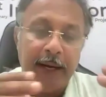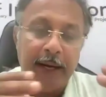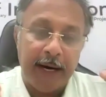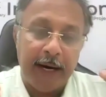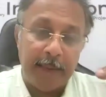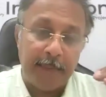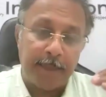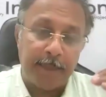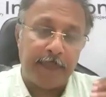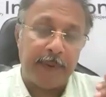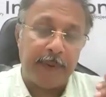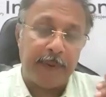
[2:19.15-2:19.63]

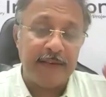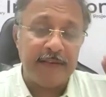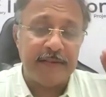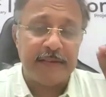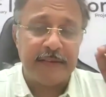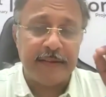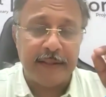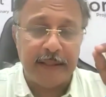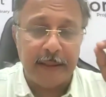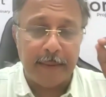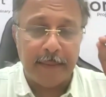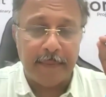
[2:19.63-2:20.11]
And plus,
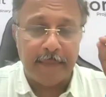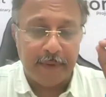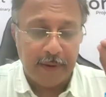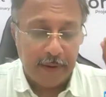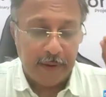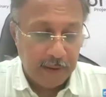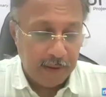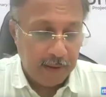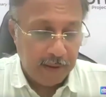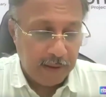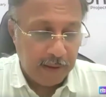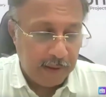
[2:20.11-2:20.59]
the
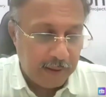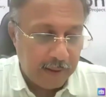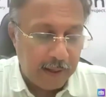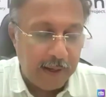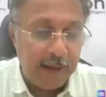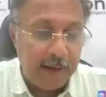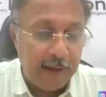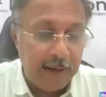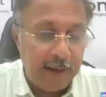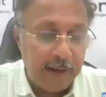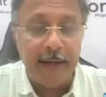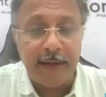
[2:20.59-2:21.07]

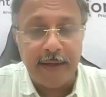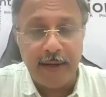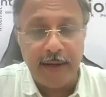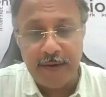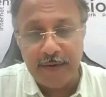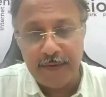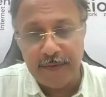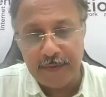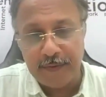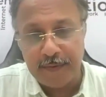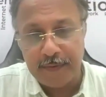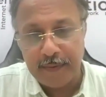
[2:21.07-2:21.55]
headache
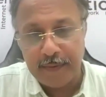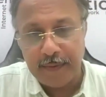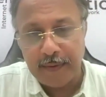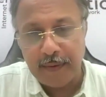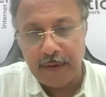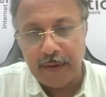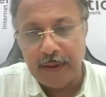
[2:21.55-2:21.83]
is